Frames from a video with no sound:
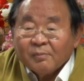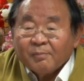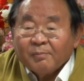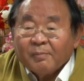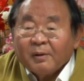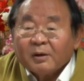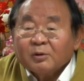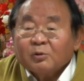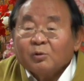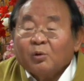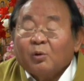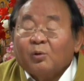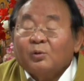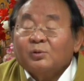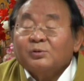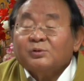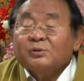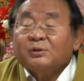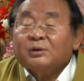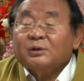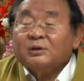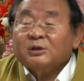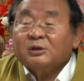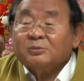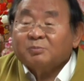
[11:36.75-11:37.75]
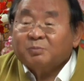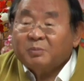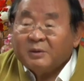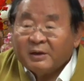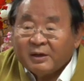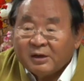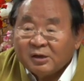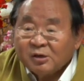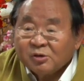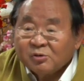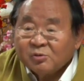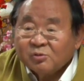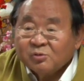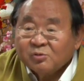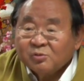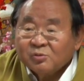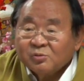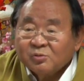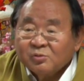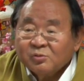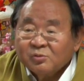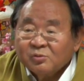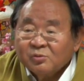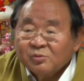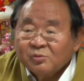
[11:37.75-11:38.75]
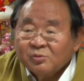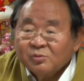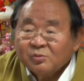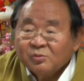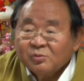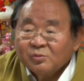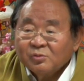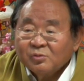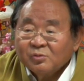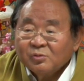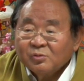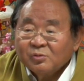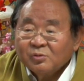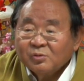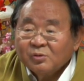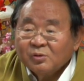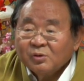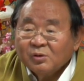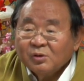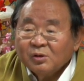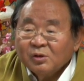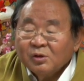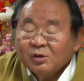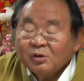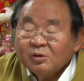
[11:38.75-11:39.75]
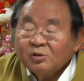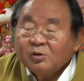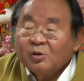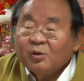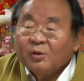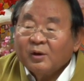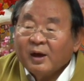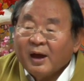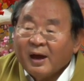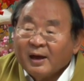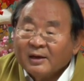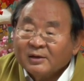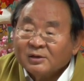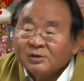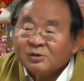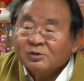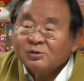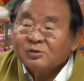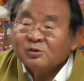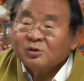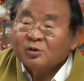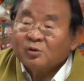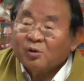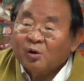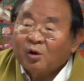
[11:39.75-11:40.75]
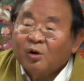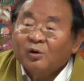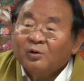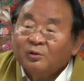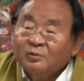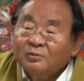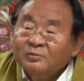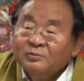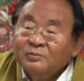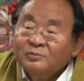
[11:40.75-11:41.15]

but also explain to you your actions are wrong.